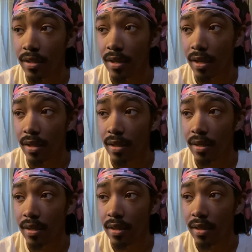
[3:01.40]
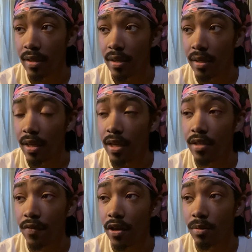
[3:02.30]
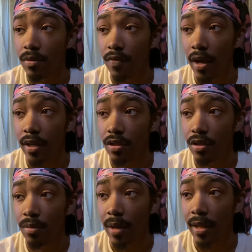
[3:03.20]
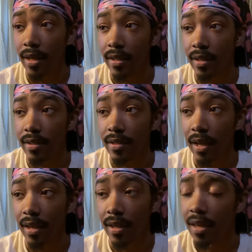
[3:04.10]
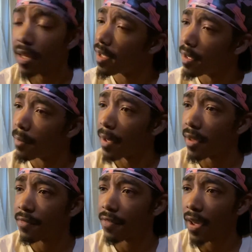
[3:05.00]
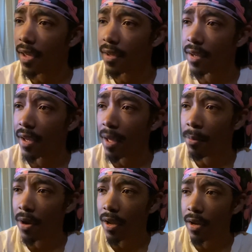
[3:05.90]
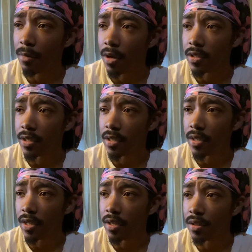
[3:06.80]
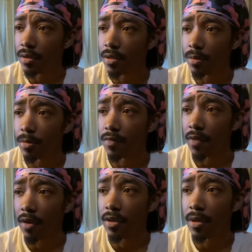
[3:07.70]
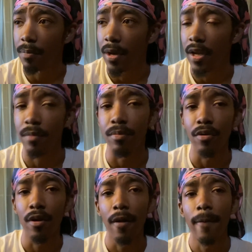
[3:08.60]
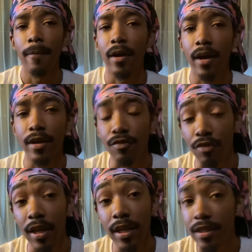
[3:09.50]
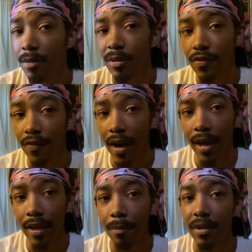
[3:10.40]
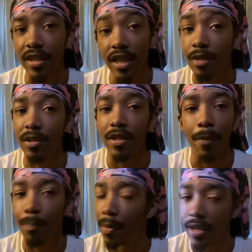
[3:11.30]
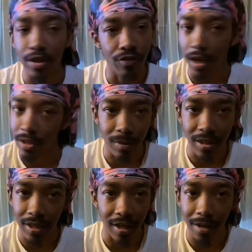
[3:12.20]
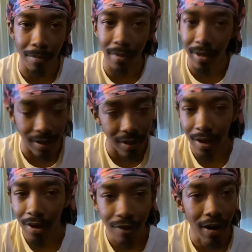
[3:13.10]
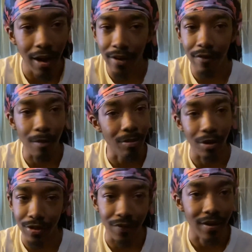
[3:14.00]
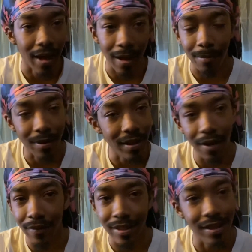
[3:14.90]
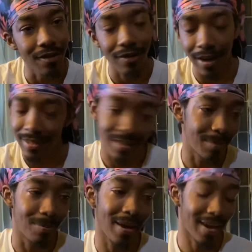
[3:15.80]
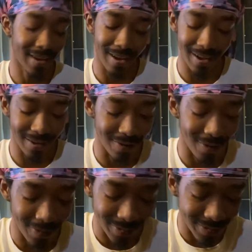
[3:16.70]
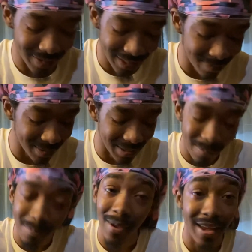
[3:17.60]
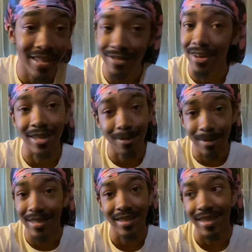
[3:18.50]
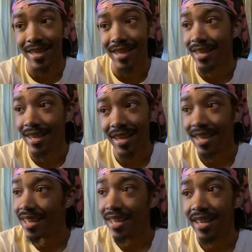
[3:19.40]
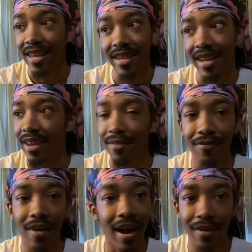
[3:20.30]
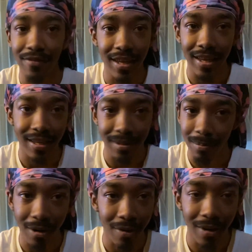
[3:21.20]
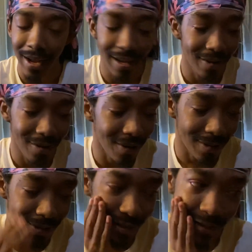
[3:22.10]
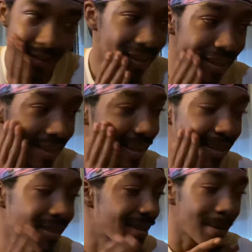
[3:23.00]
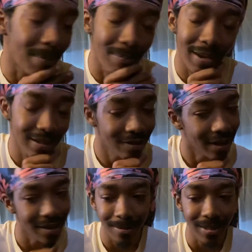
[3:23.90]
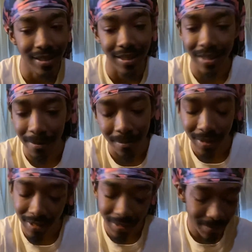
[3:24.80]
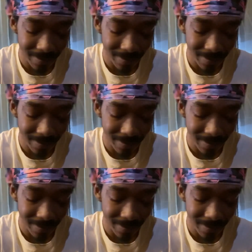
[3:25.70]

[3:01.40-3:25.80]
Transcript: second. His first was fire too, but I liked his second. Matter of fact, I probably gotta watch this again too. This was very debatable because Easy was fire, but this was the best Rex we seen in a minute. Round of applause for that. Beloved T-Rex is back. I ain't gonna hold you. This was the best Rex we seen in like 5 years, bro. I ain't gonna hold you. This is the best Rex we seen in a minute.